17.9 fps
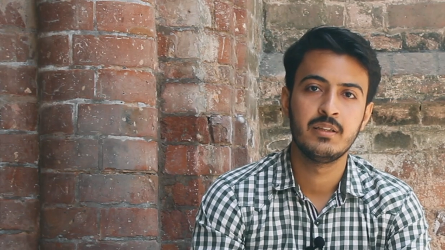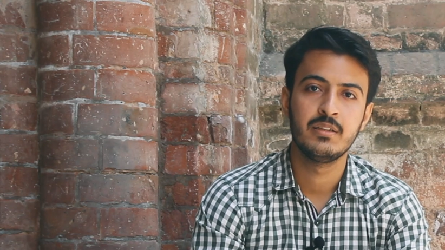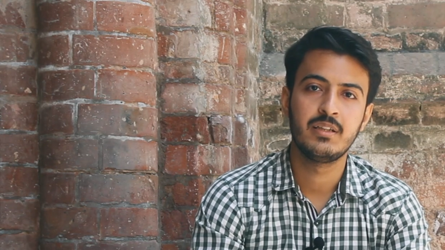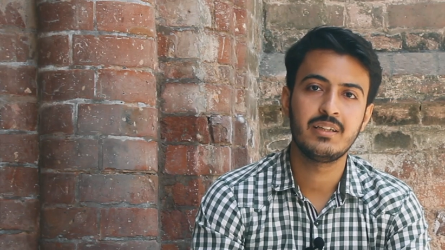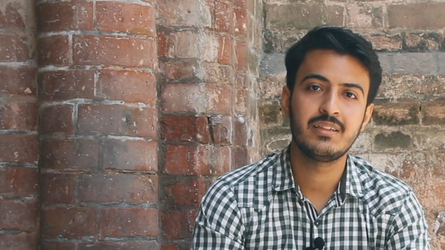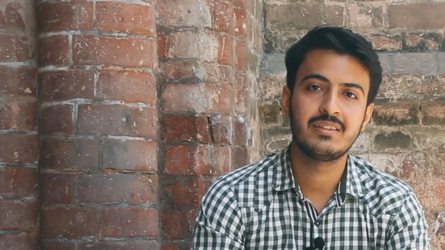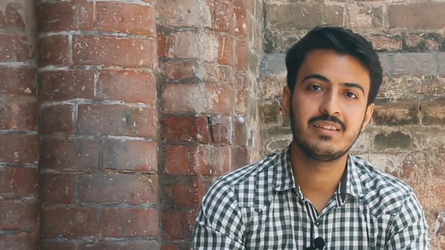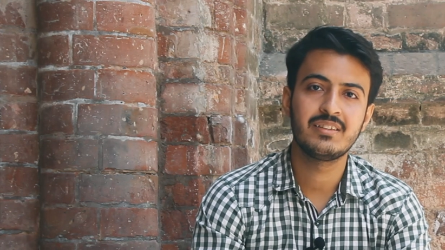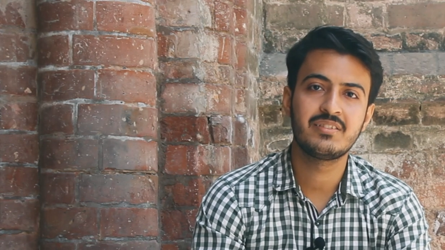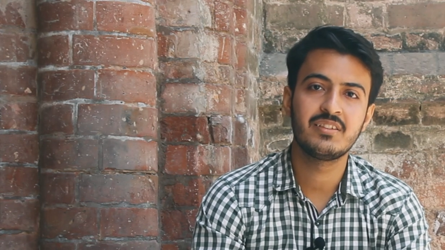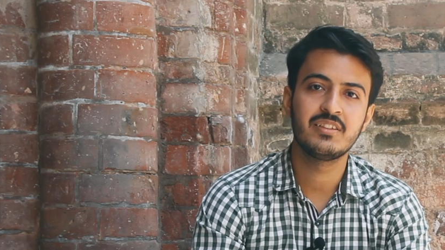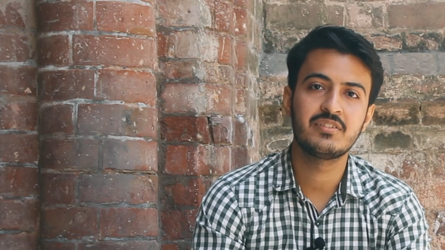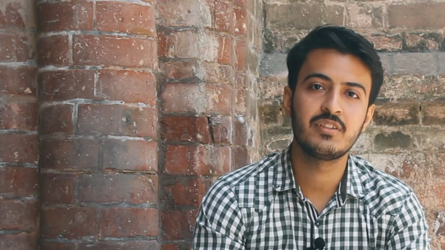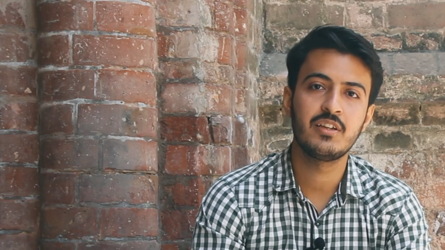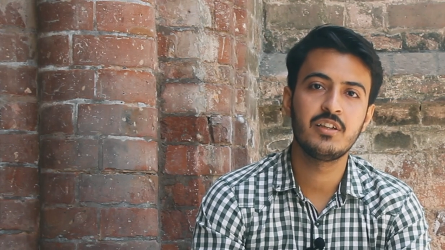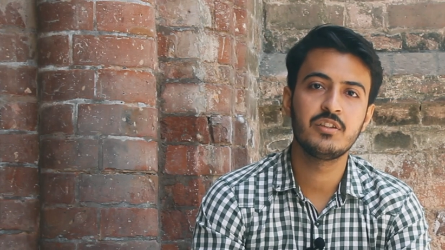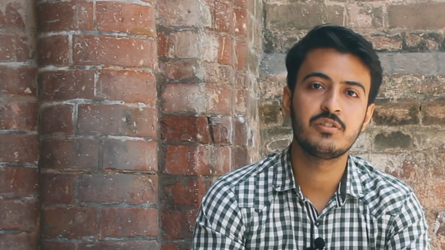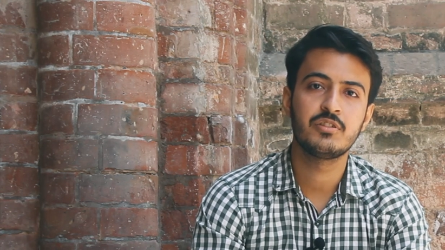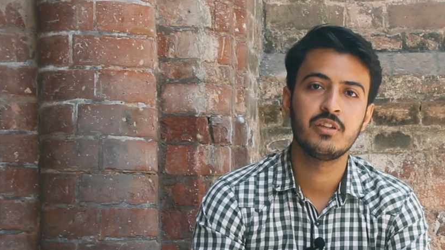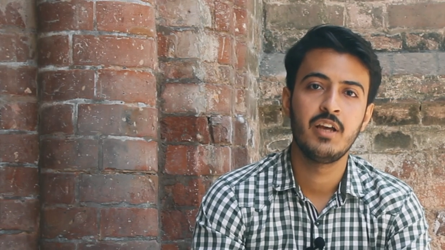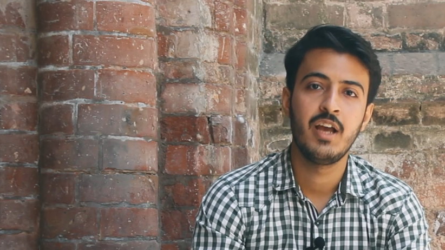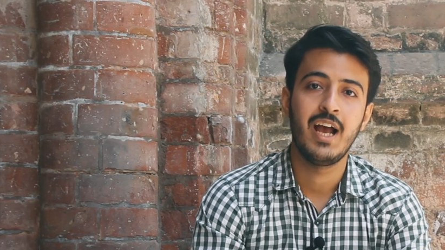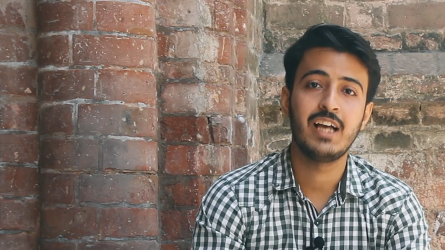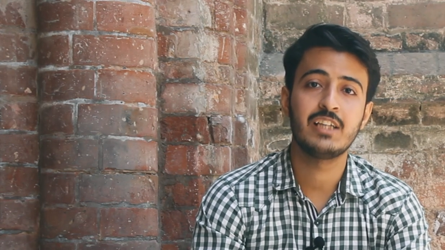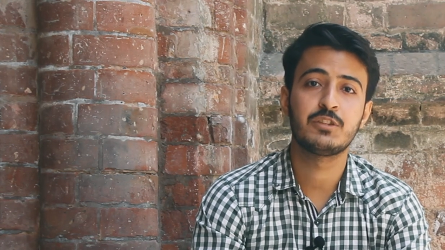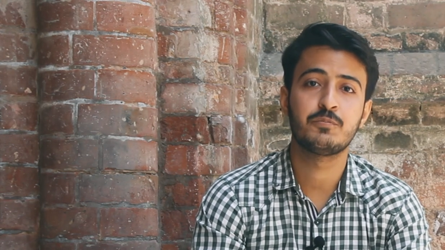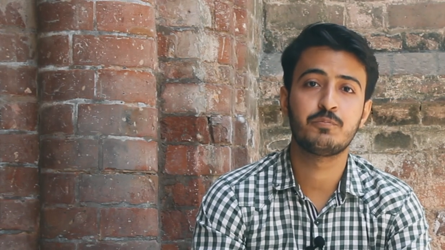that this research
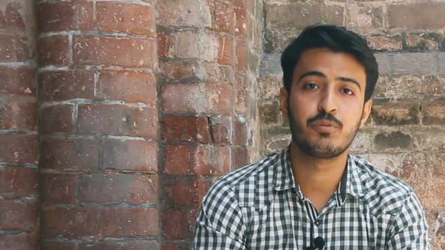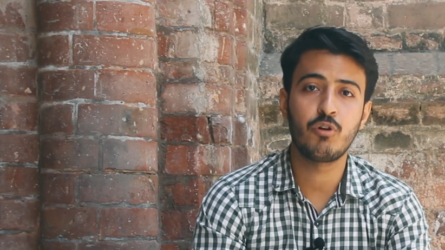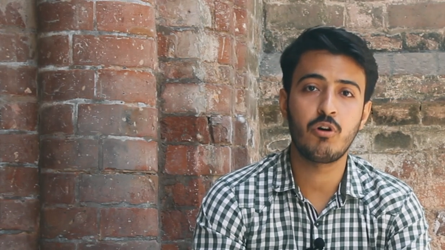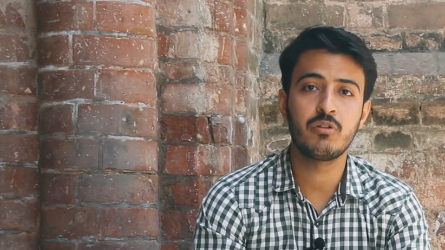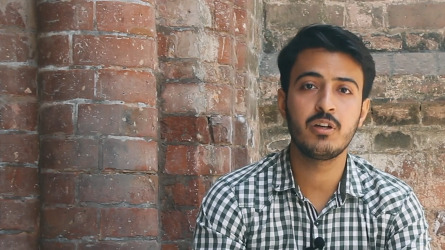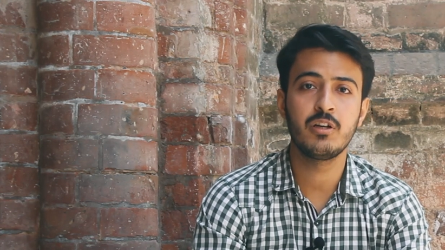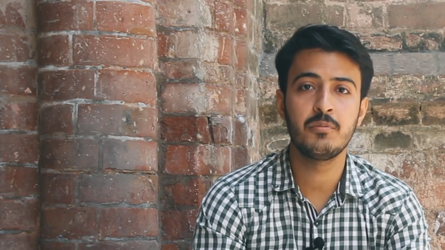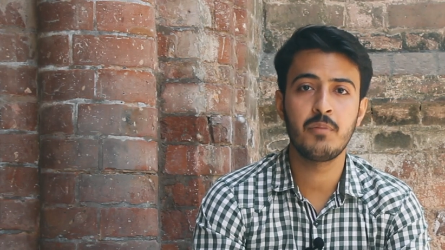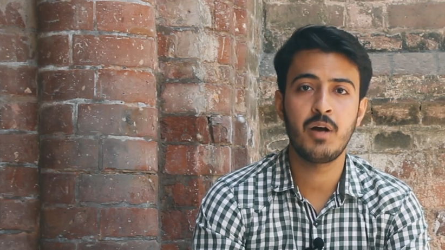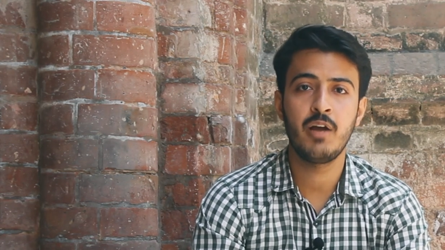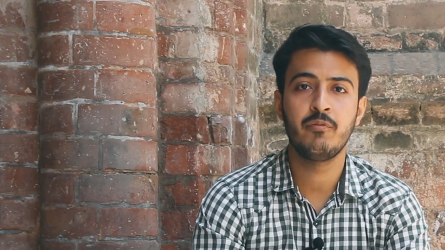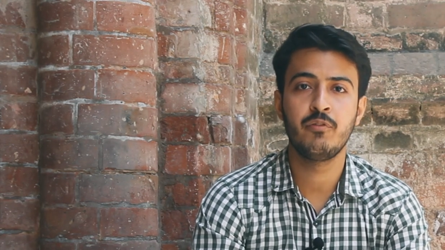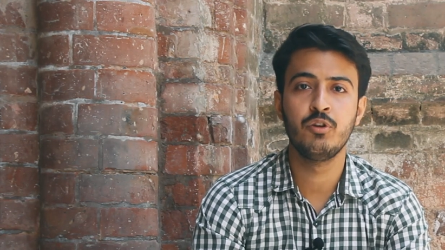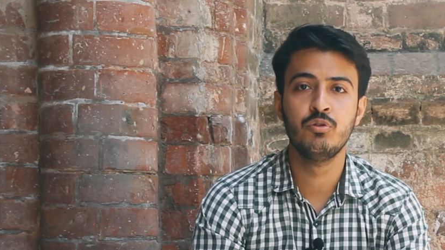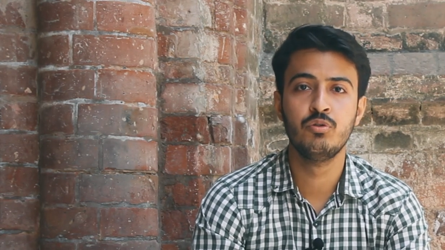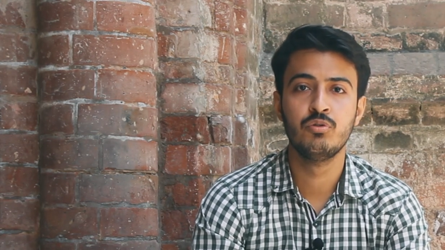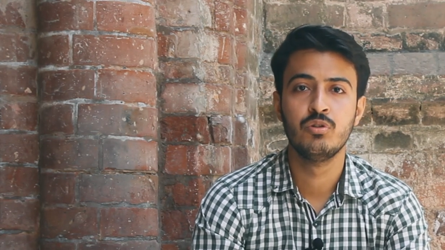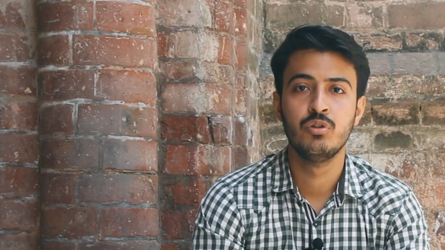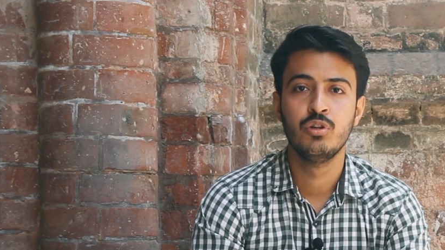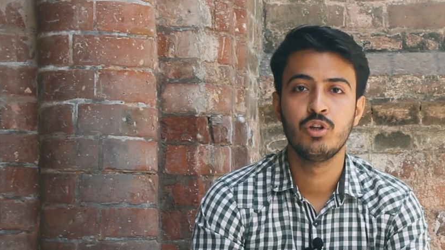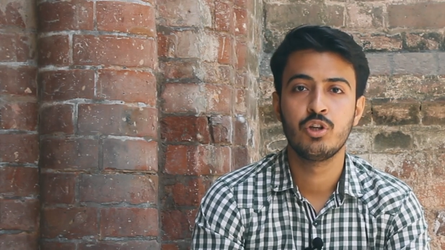has broadened my view